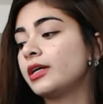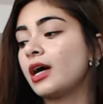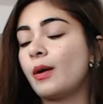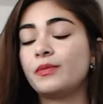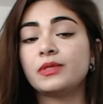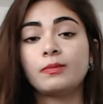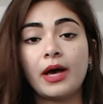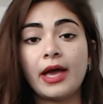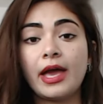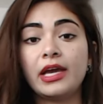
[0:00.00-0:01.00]
Comes
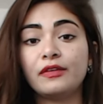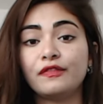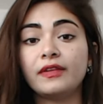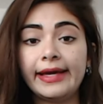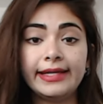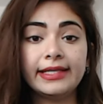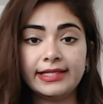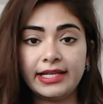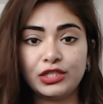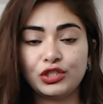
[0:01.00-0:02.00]
my in-flight
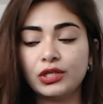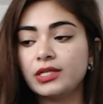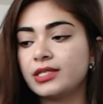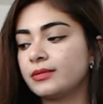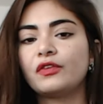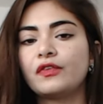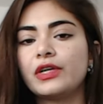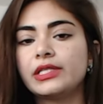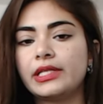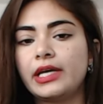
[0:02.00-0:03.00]
essentials. The
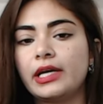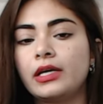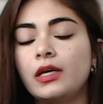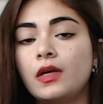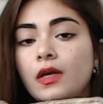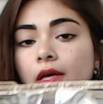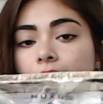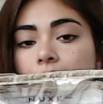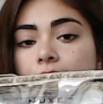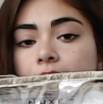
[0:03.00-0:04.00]
first thing
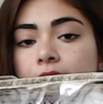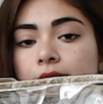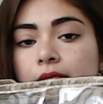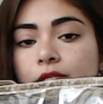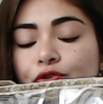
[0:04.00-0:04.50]
is this